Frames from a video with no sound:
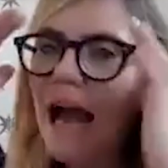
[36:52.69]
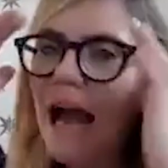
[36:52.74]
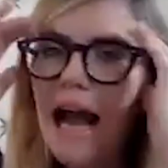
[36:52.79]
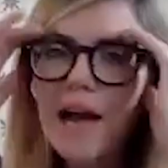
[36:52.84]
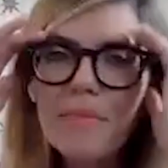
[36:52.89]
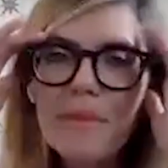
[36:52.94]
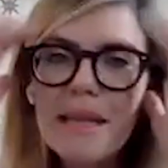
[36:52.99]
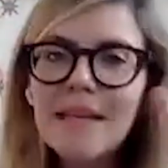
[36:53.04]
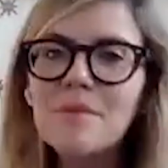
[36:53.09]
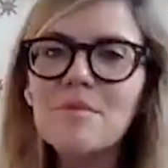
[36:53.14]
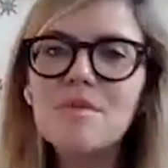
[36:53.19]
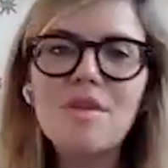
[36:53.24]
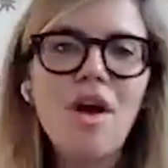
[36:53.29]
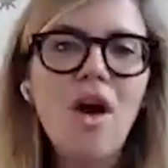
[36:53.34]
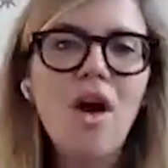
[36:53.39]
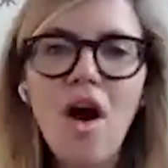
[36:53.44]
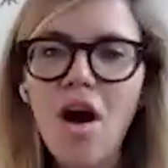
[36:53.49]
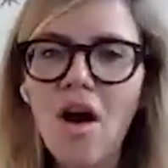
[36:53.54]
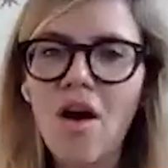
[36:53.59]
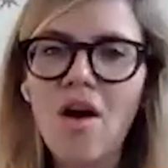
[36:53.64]
I mean, it was a
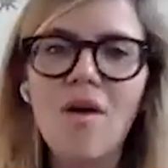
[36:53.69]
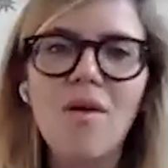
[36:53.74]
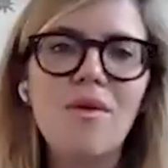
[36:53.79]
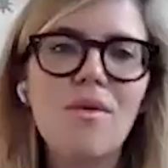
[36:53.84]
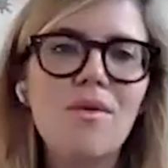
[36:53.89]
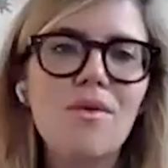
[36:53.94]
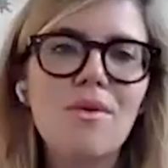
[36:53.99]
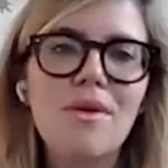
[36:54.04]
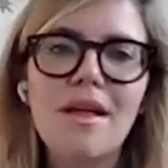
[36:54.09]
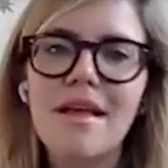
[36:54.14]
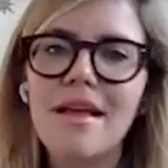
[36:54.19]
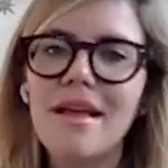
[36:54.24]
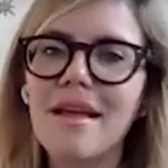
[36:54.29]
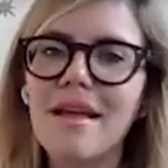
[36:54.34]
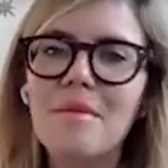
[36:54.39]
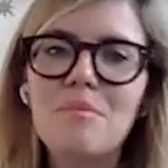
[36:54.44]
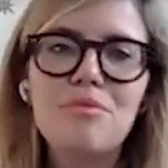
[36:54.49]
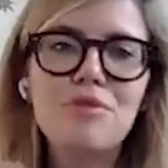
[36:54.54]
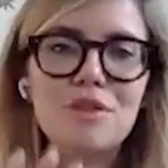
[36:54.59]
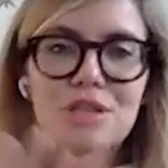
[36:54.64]
whole
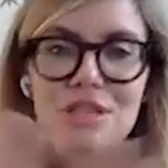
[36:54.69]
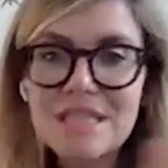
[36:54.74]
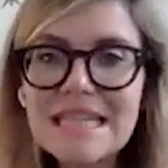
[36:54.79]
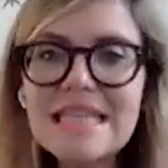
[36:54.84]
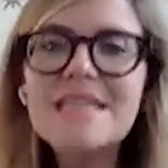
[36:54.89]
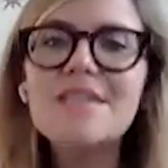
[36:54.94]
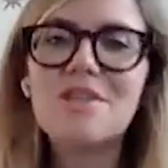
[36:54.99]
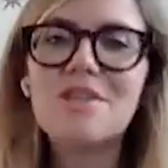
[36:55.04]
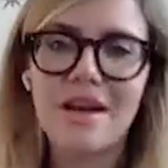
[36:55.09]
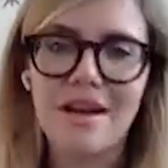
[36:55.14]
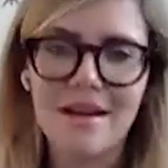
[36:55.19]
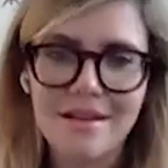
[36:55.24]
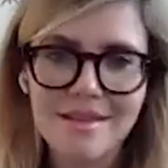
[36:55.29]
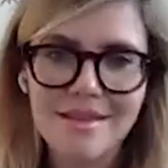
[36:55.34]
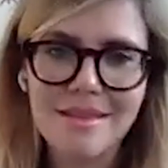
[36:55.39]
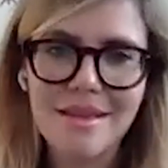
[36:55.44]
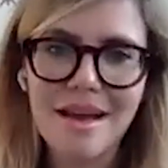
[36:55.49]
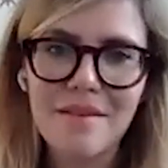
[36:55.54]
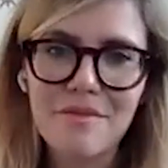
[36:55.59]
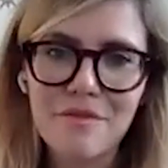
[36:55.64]
procedure
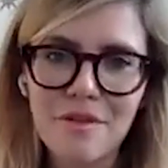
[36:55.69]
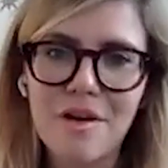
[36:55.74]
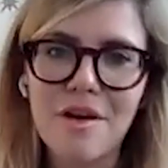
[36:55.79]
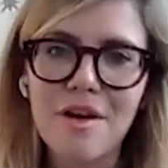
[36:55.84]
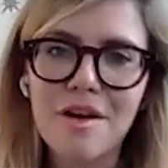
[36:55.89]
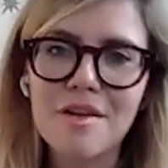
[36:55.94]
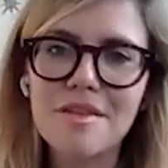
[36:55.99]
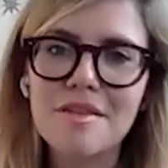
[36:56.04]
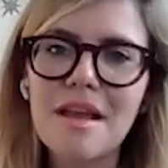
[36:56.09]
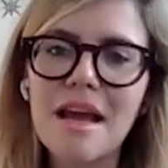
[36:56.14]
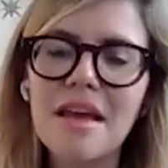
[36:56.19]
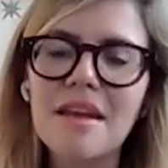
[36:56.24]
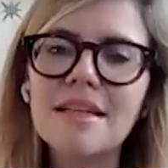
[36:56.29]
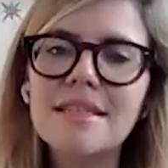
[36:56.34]
at first.